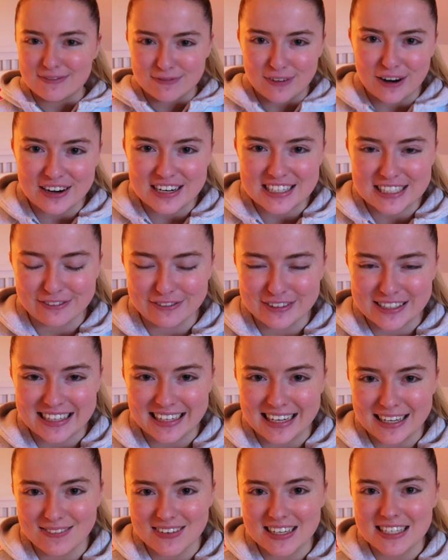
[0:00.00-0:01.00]
very different to the
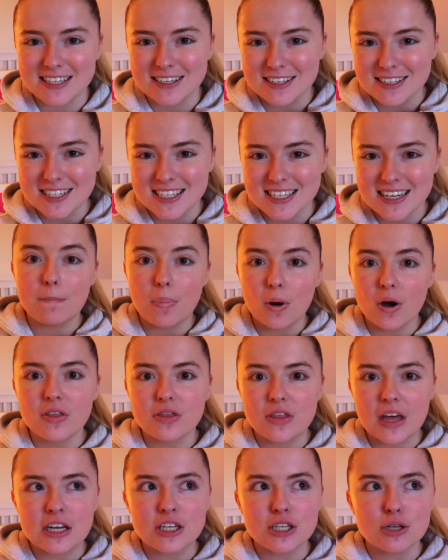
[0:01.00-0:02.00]
Leaving Cert, but
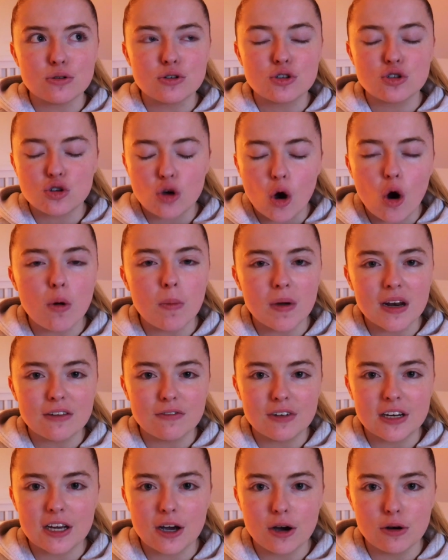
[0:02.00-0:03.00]
they do so many
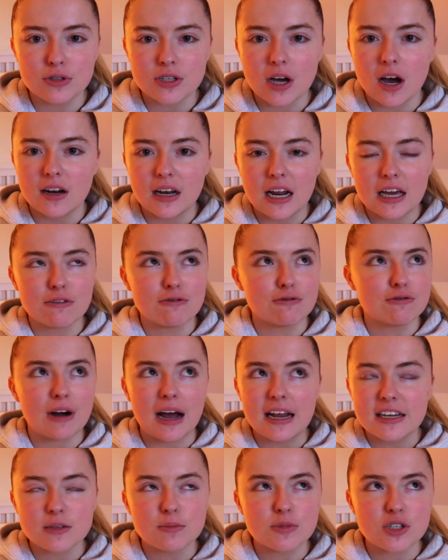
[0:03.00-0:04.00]
videos on like
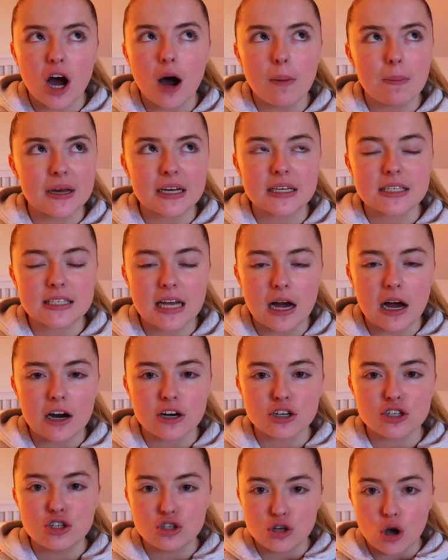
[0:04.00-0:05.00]
random topics that are
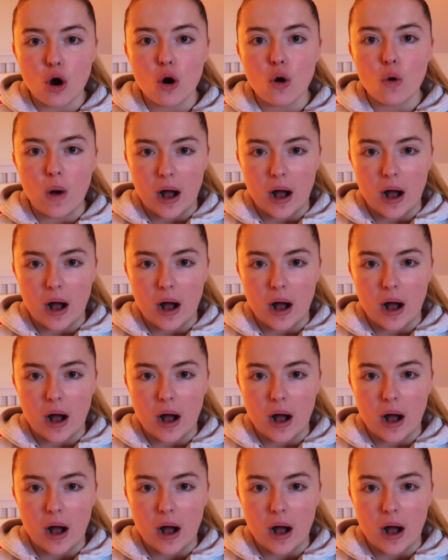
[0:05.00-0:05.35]
so